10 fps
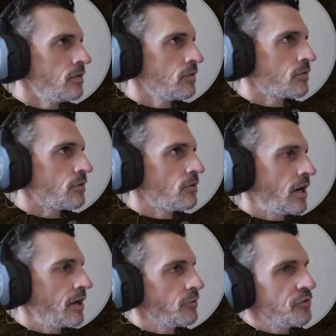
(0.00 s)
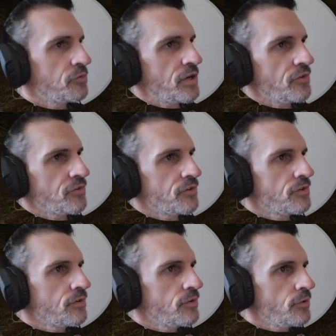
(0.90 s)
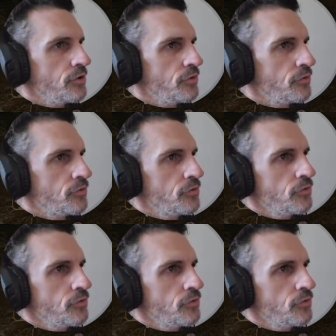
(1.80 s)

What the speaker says: So how do we smelt? We use